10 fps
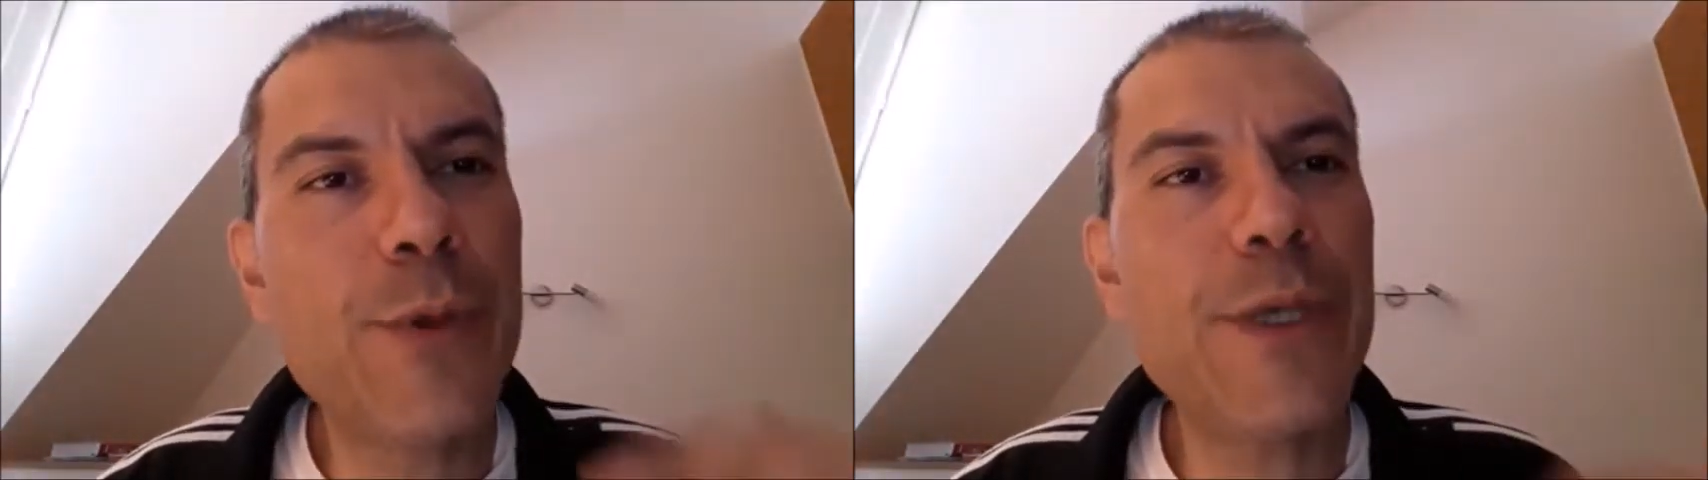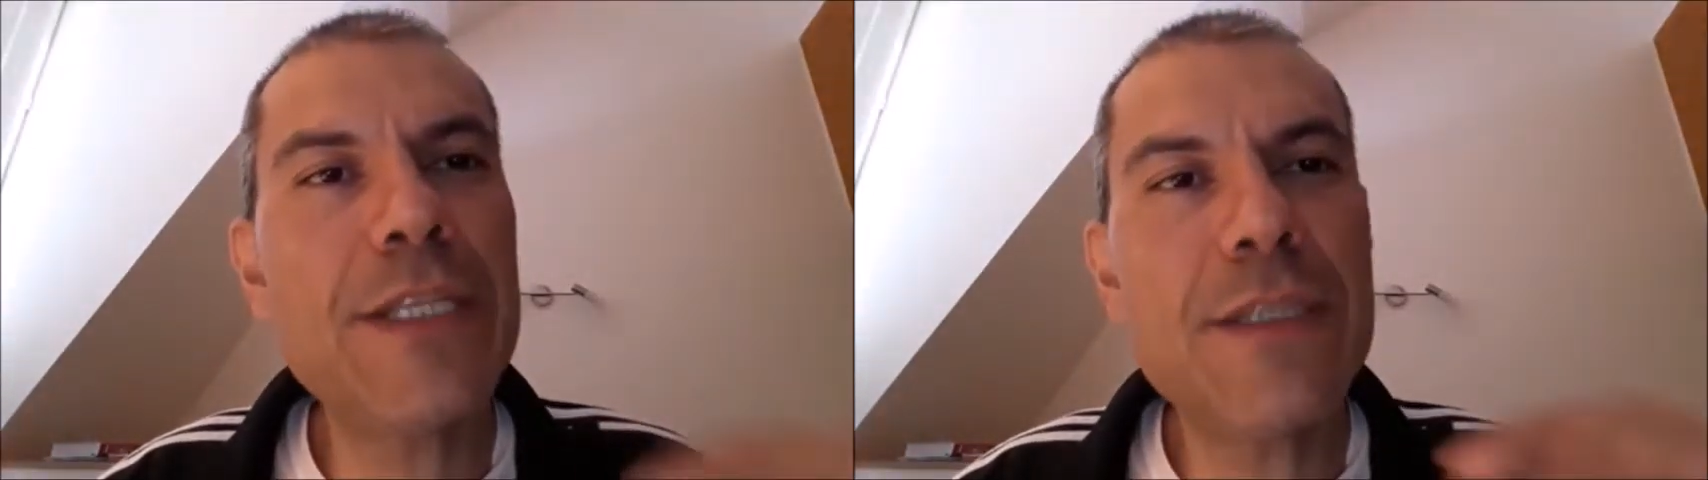
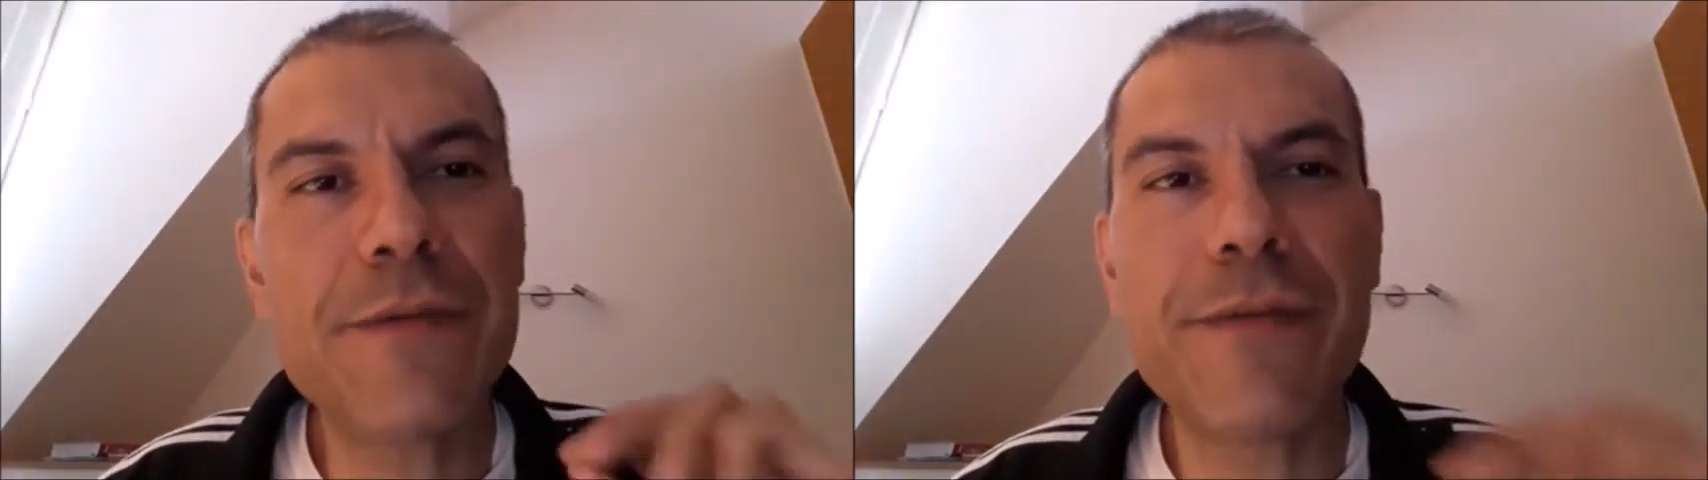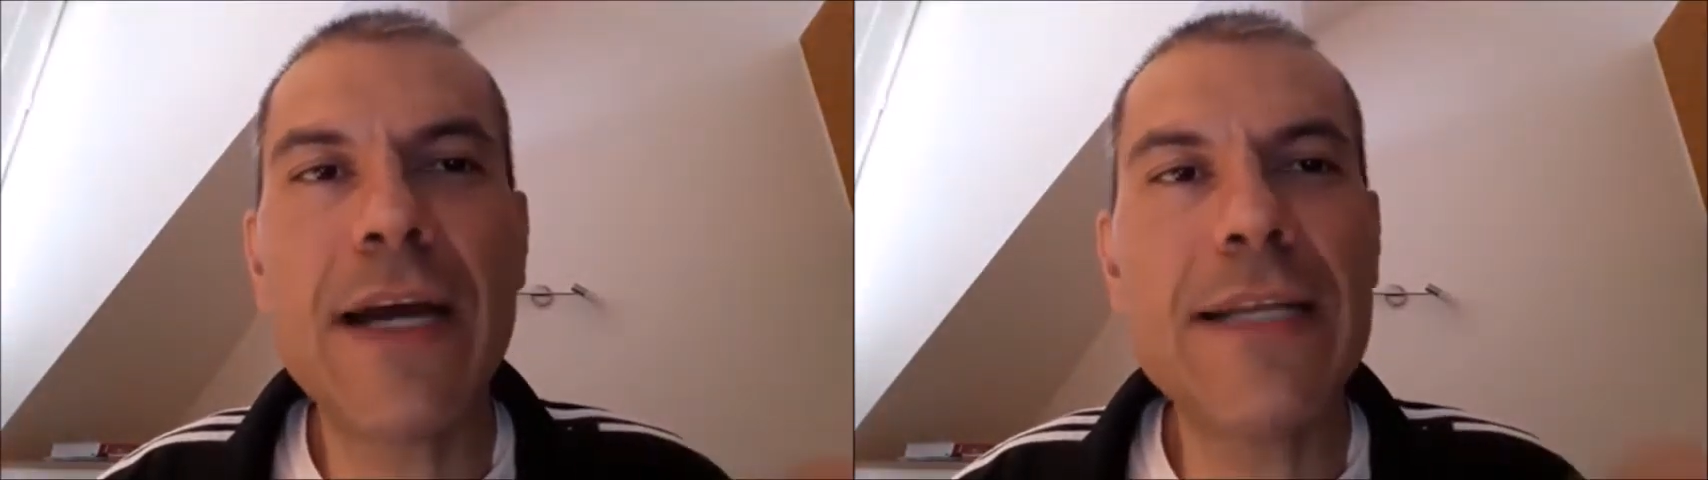
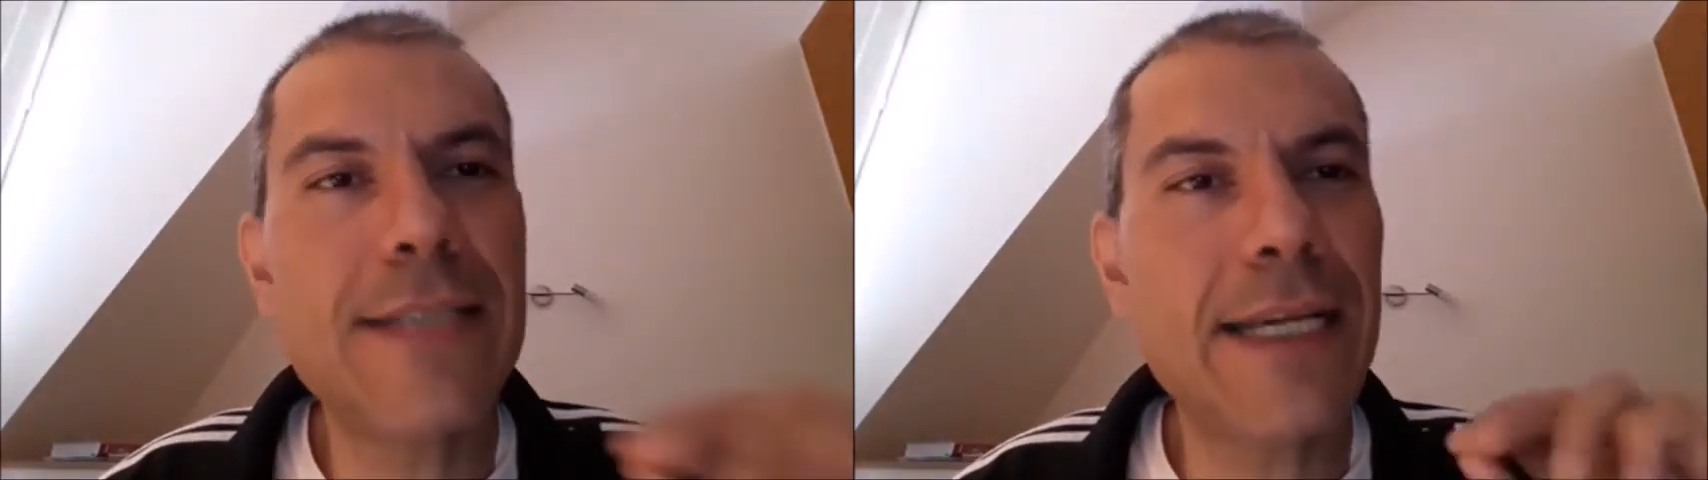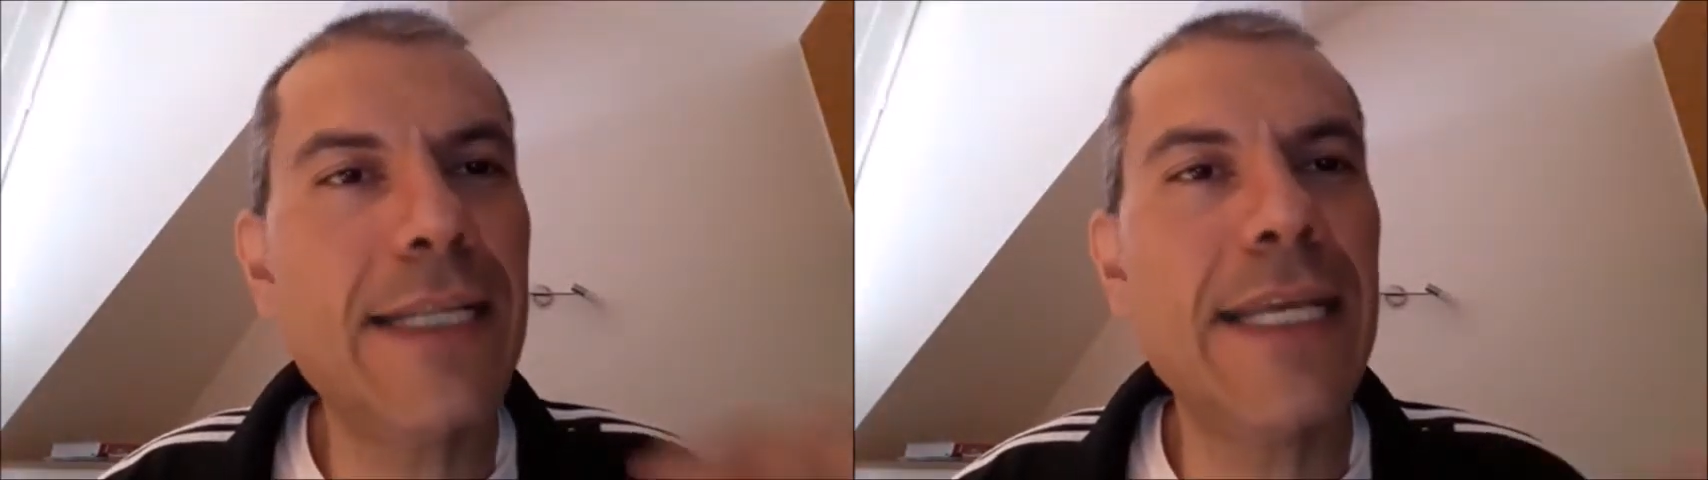predefined
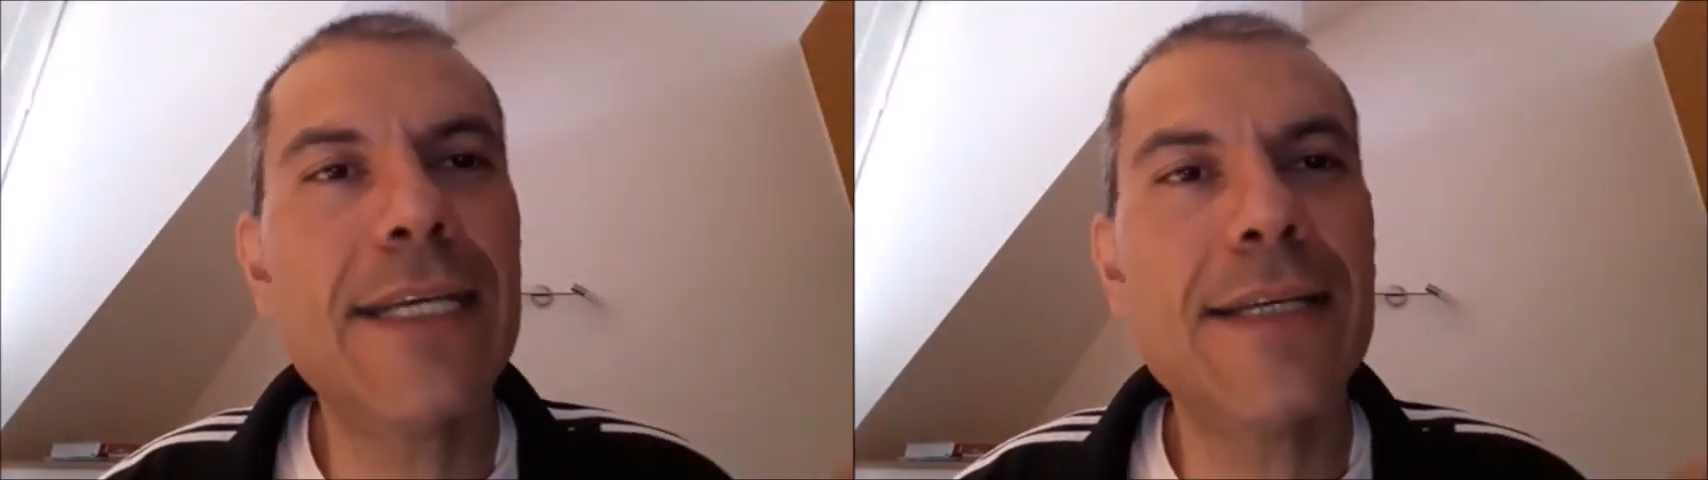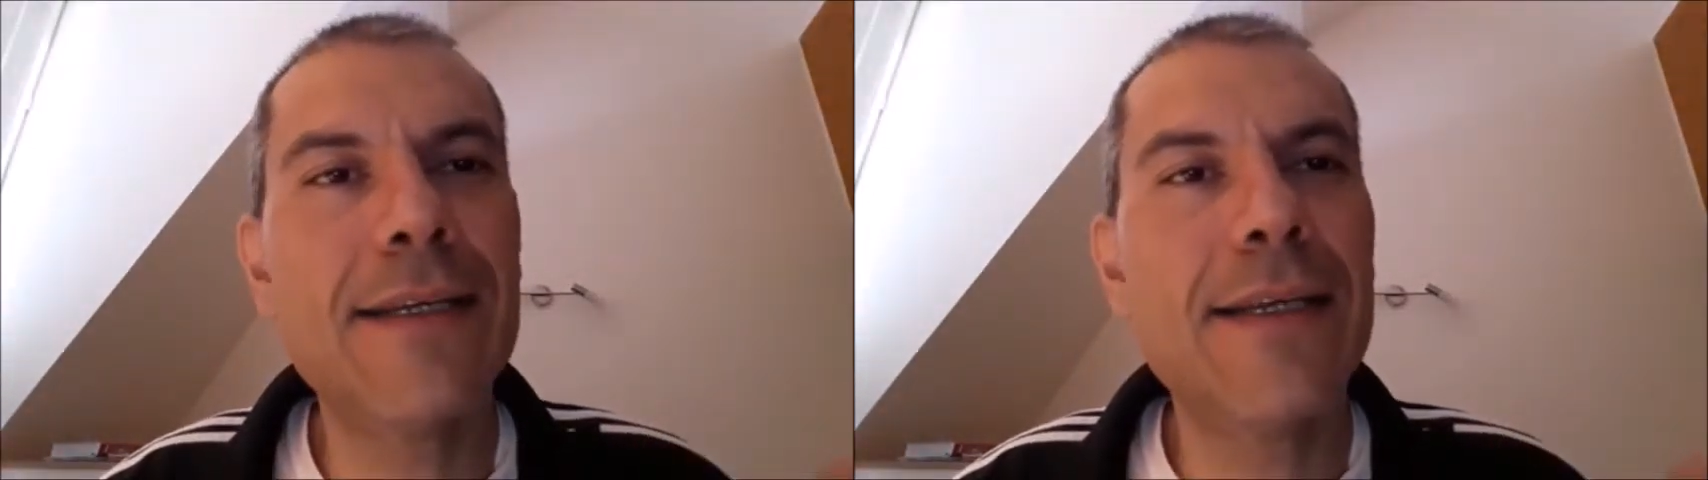
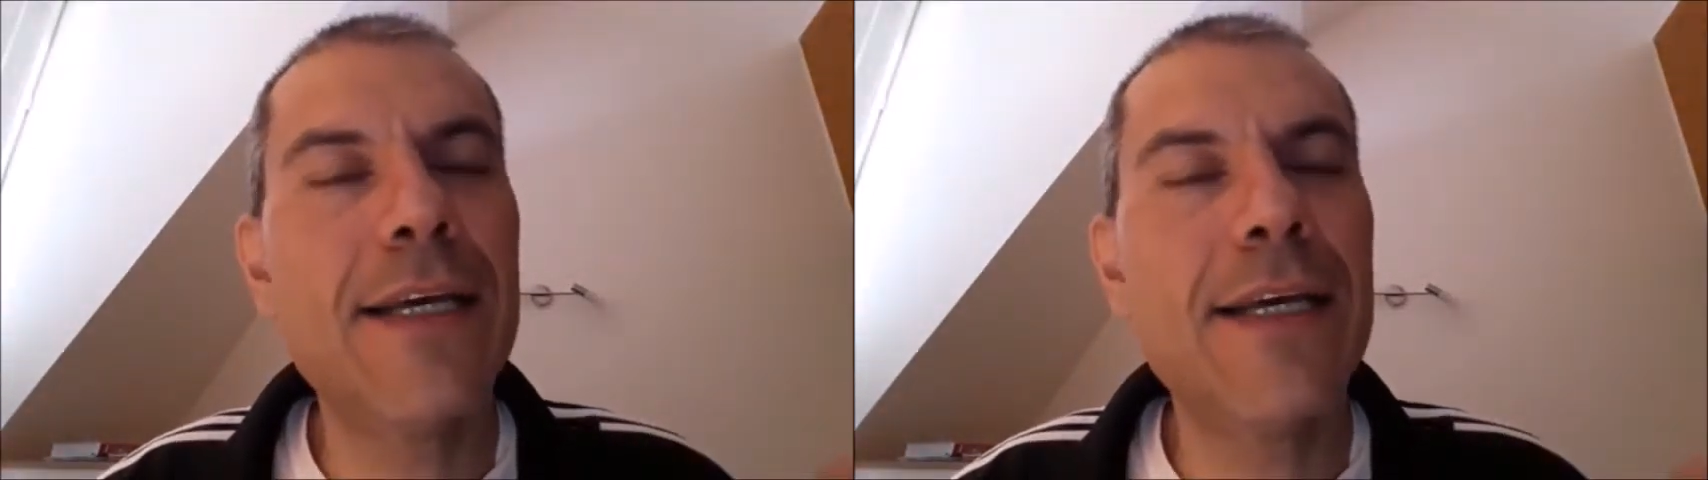technique